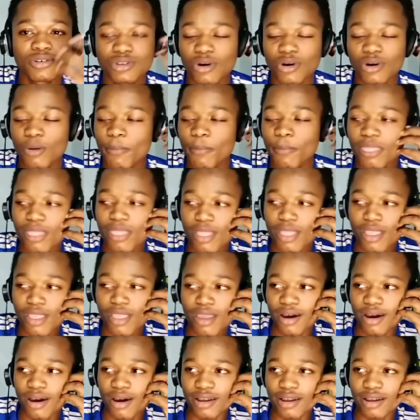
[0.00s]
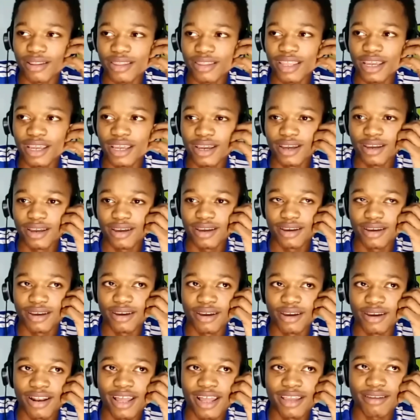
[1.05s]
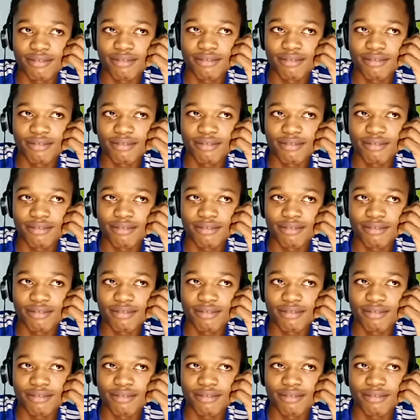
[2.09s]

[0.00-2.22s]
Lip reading: So they